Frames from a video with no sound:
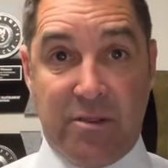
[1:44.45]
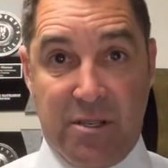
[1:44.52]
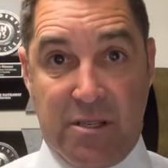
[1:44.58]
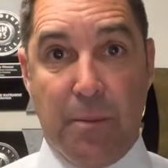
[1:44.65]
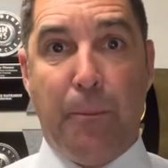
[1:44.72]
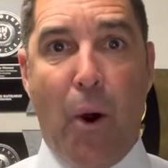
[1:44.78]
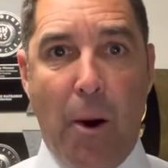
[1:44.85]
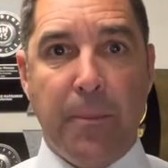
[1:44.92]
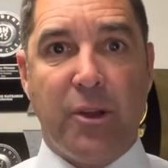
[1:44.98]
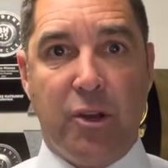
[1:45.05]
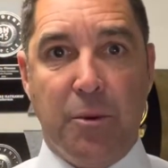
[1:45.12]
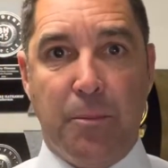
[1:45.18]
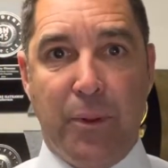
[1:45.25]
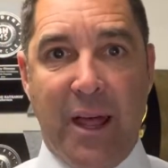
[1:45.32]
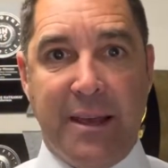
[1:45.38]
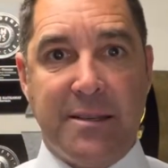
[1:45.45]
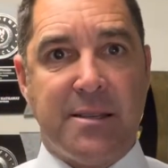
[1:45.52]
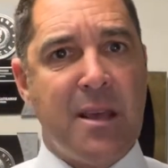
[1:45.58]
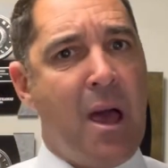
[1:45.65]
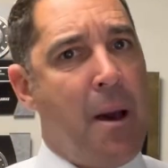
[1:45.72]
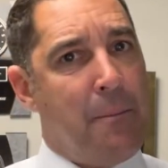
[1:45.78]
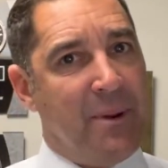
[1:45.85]
It's a barbecue place,
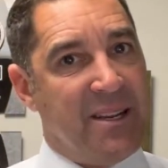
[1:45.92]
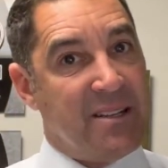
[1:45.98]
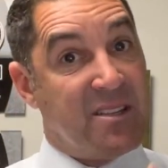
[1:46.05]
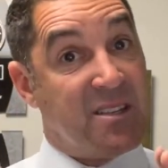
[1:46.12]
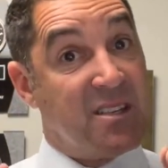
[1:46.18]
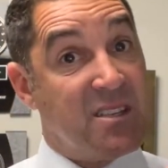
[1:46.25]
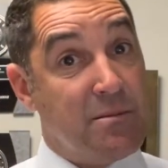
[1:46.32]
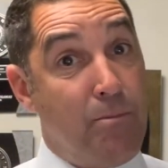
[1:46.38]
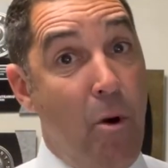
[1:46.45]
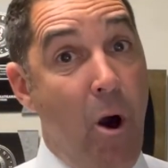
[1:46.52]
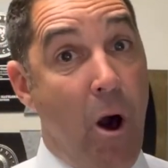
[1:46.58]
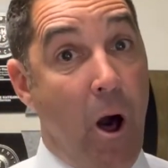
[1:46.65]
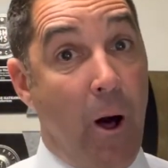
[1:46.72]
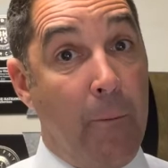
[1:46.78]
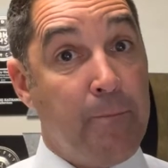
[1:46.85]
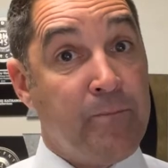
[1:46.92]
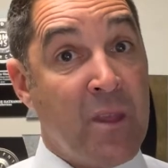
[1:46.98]
but it's small.